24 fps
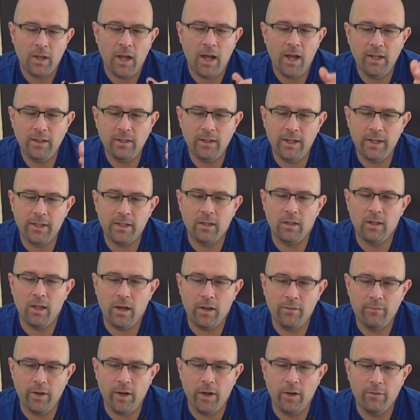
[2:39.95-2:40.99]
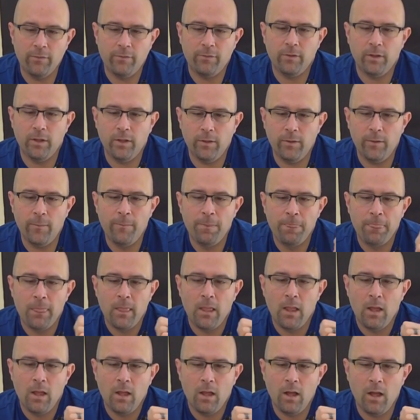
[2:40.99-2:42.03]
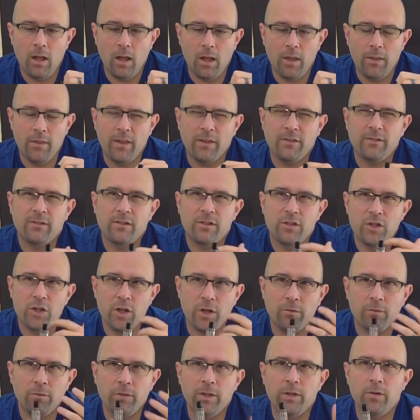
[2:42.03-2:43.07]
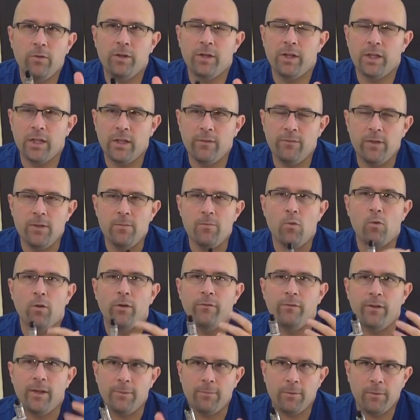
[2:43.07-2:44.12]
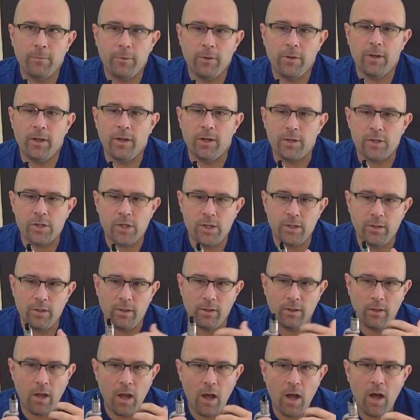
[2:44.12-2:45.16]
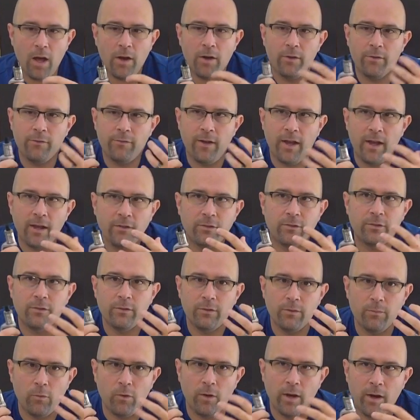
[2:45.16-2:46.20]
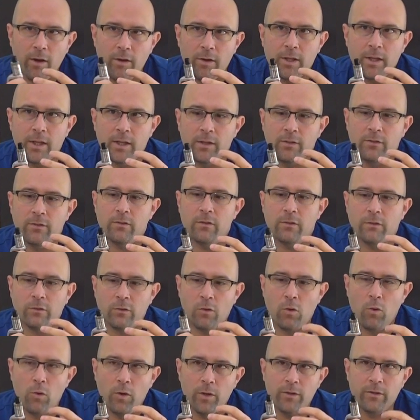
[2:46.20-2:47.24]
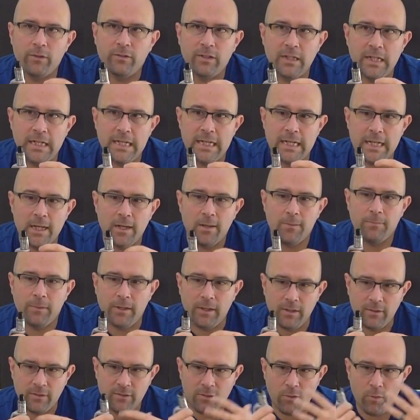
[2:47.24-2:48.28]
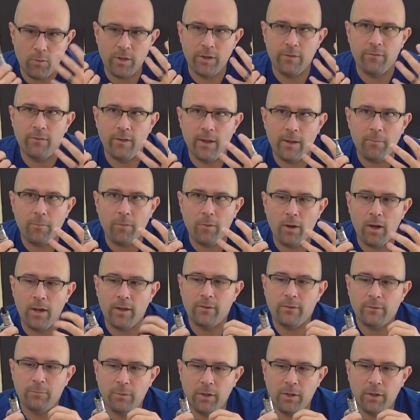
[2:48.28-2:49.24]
I like a lot of airflow. That's generally going to give you more vapor production. The hotter, faster, more air you can get to those coils heating up, and it's going to vaporize.